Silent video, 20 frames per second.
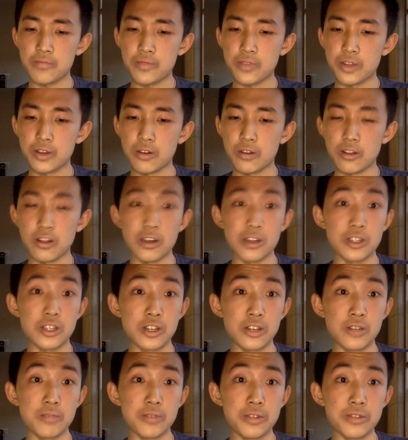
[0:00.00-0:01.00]
you know,
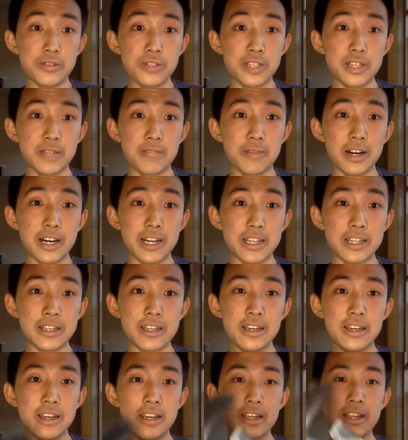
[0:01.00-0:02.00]
long-term use in mind.
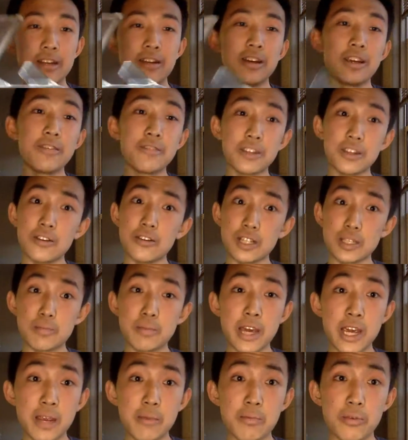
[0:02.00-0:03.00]
You know, even though it's
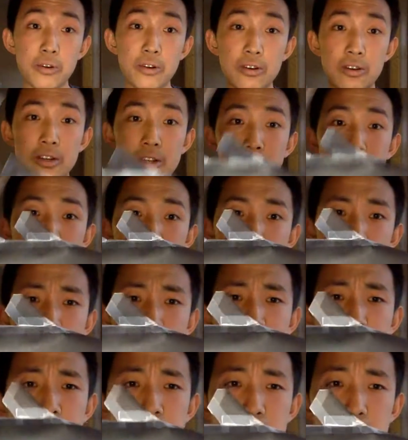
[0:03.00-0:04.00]
paper, you can
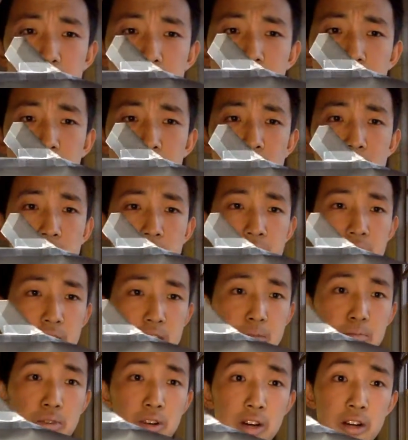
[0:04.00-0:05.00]
still make a really
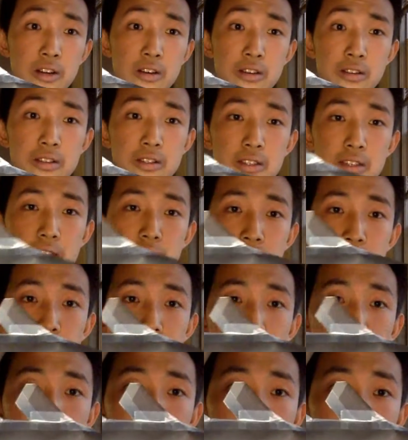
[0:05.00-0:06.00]
nice product if
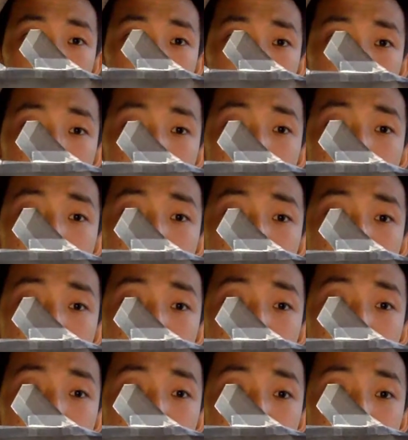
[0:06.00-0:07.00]
you put
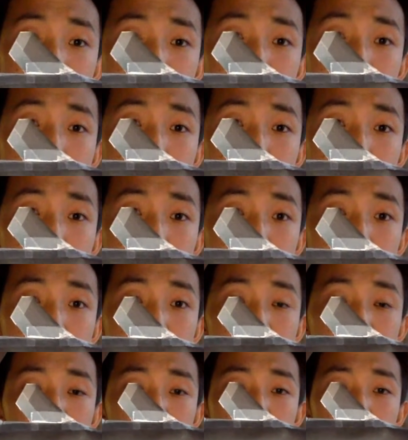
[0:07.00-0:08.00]
in the time and effort.
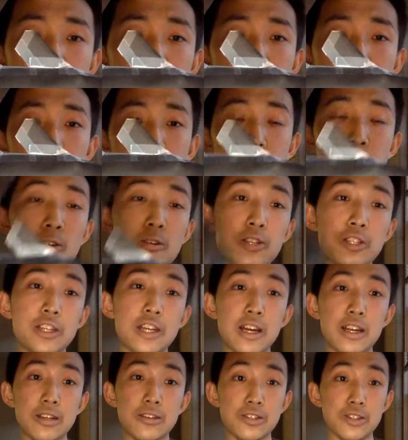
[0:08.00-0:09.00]
And of course, you
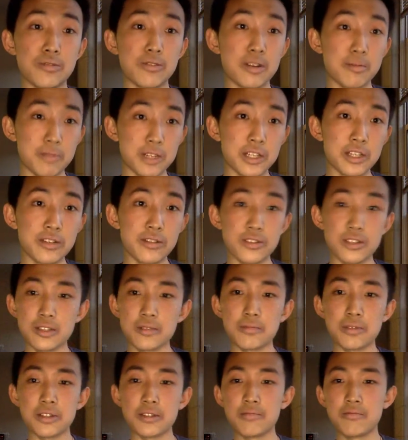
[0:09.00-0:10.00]
got to use the right materials.
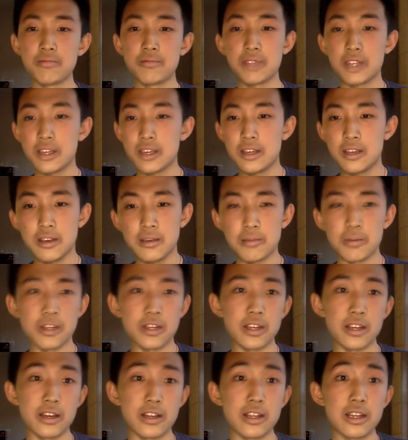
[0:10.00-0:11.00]

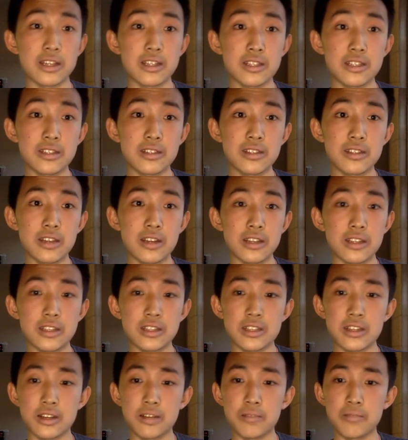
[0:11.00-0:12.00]
But yeah, that's
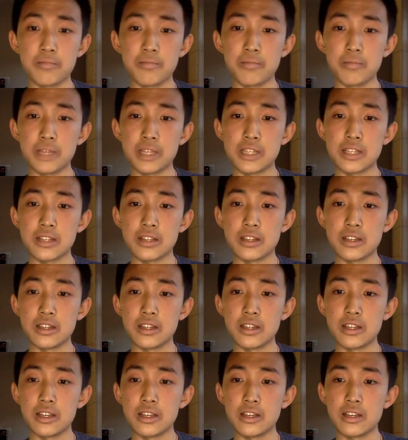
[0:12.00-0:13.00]
basically
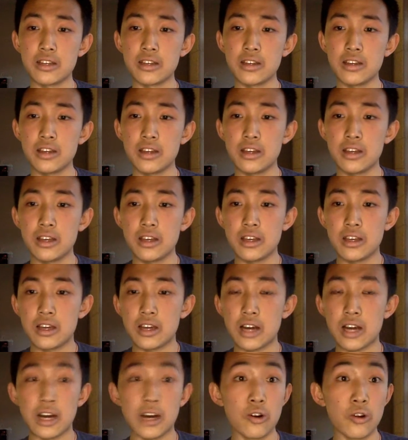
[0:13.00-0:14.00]
the
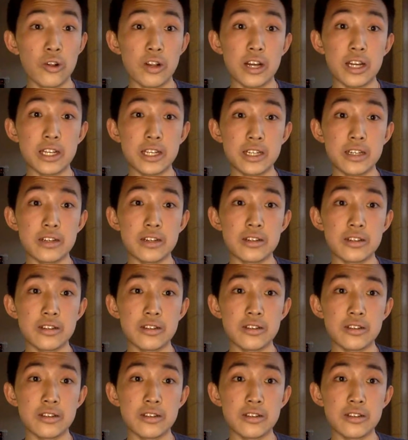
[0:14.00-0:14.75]
whole idea,